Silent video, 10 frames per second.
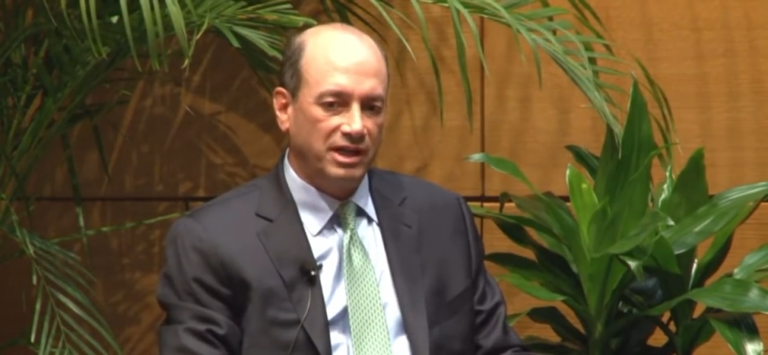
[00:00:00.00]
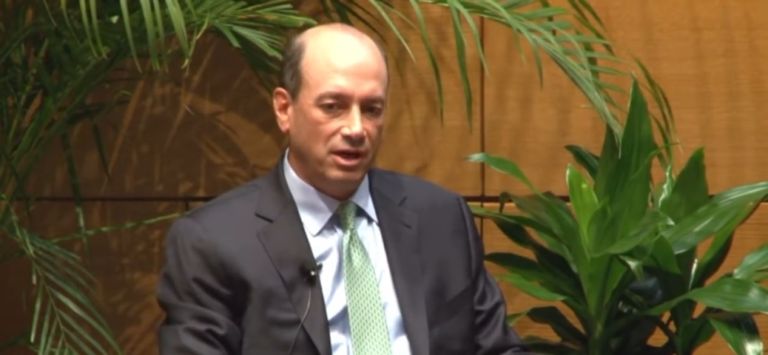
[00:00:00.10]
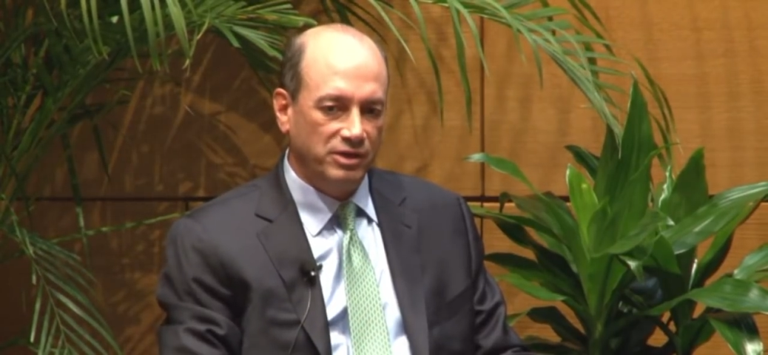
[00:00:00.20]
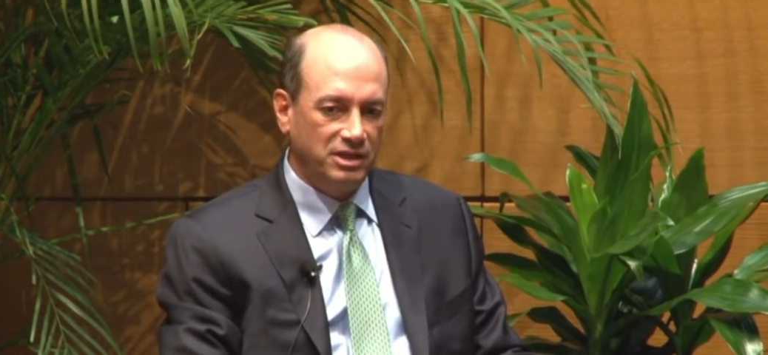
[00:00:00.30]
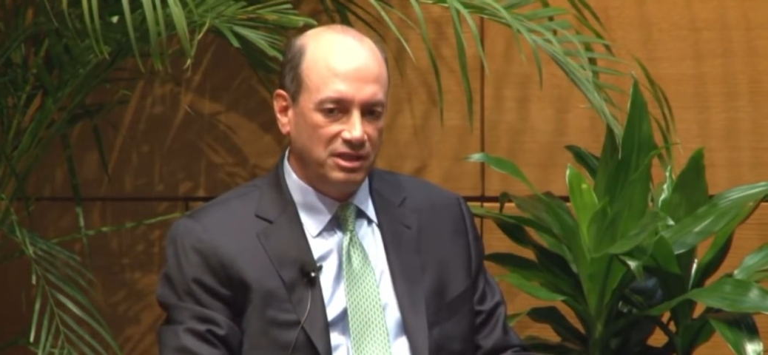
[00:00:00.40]
I
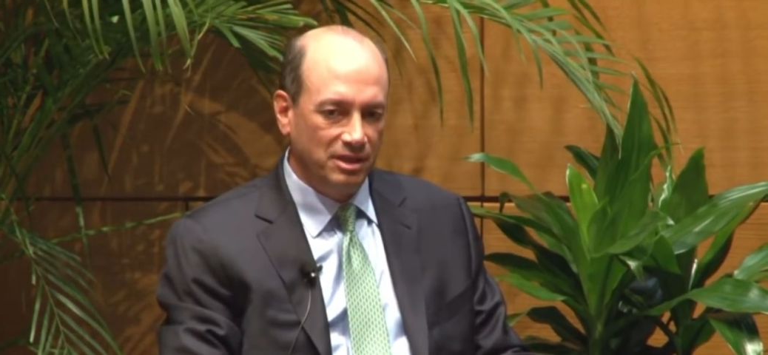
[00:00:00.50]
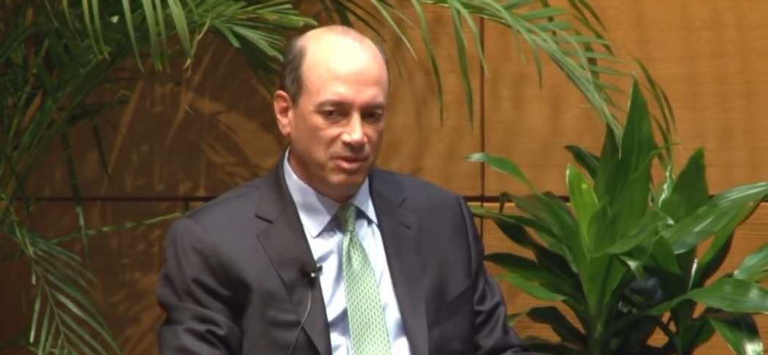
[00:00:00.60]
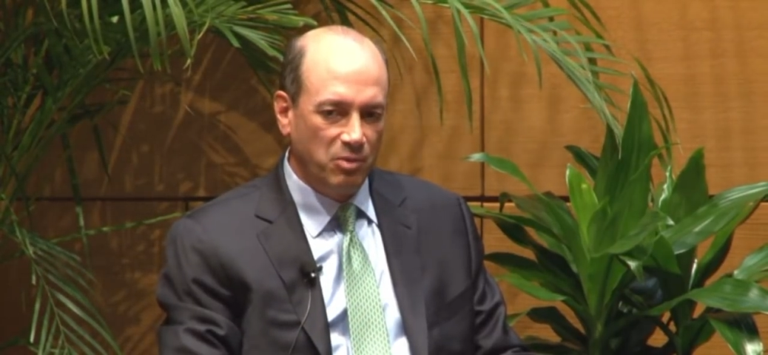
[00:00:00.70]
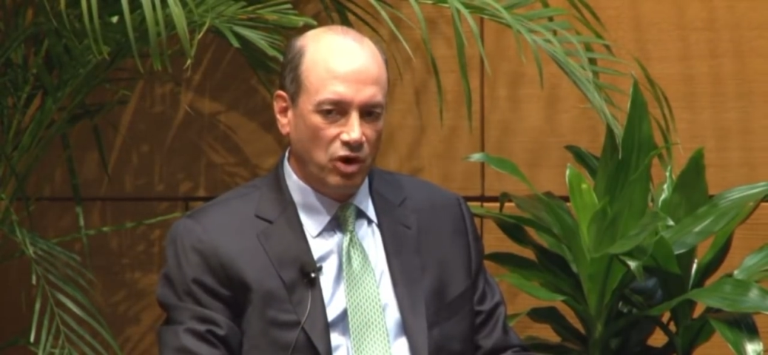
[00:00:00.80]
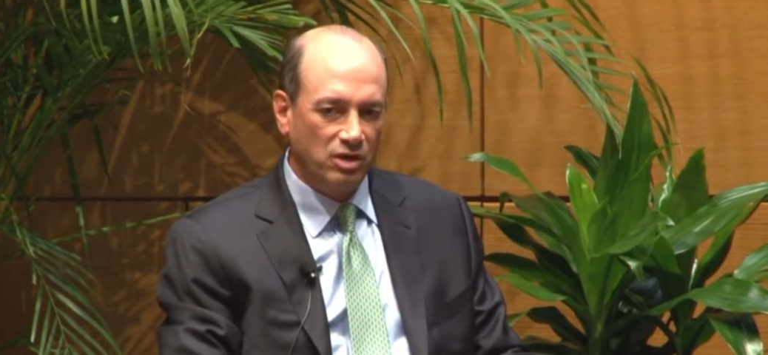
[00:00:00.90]
guarantee
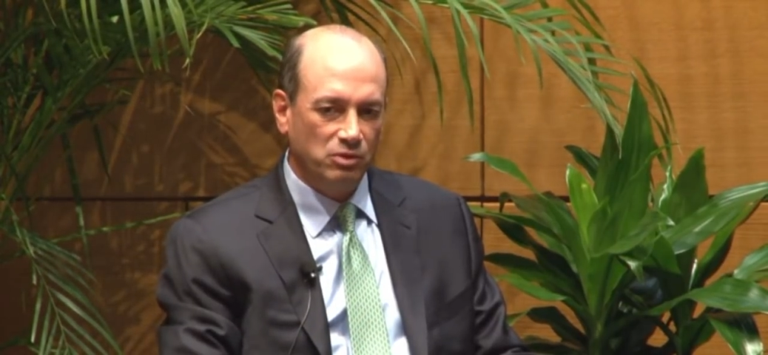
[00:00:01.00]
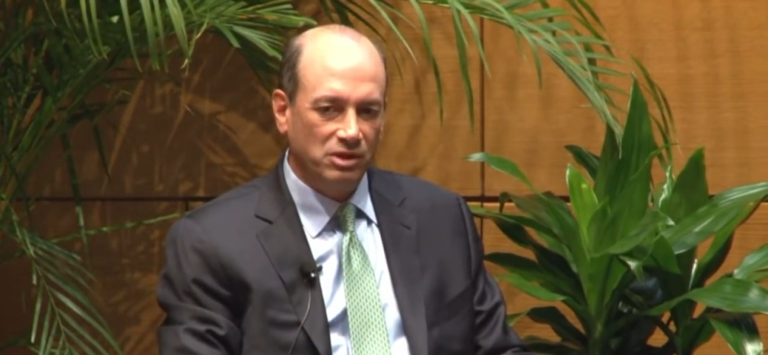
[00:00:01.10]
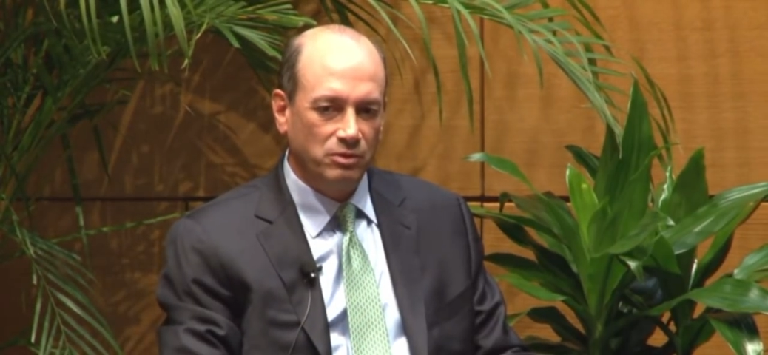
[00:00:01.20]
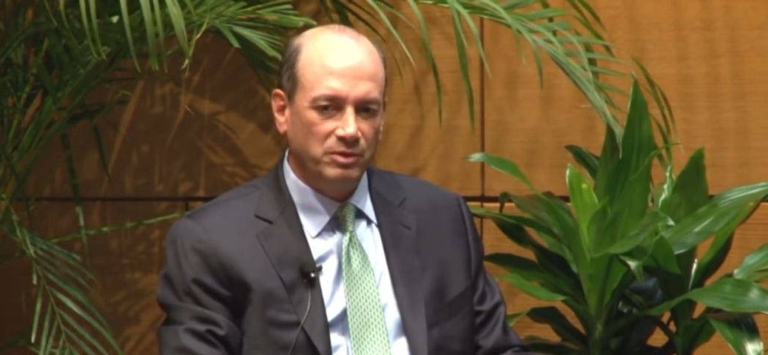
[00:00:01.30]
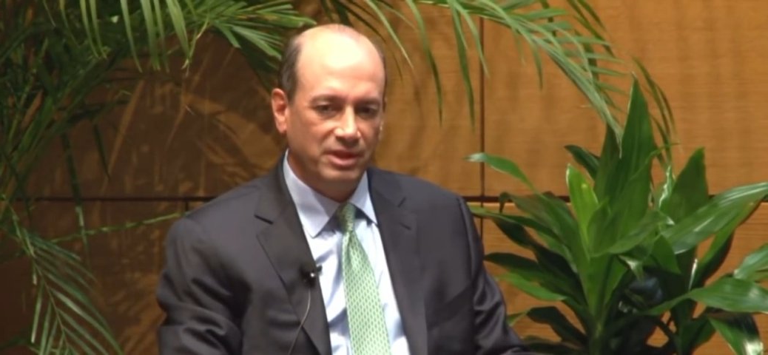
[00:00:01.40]
them the market
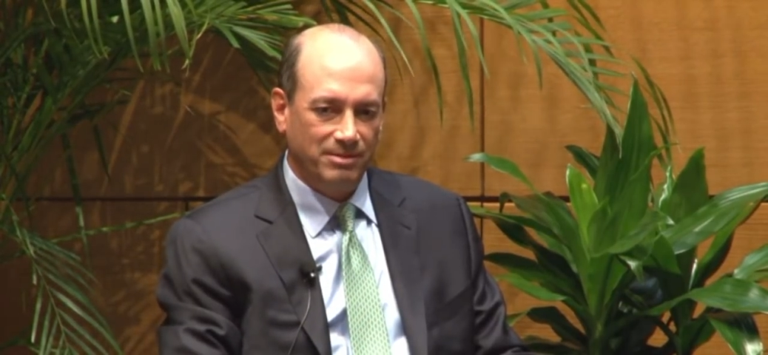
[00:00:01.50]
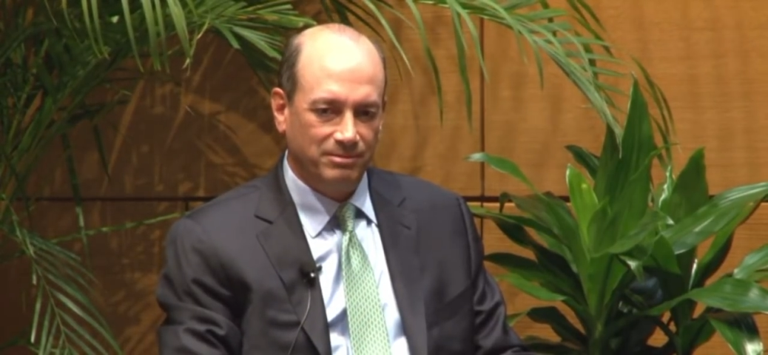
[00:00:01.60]
will agree with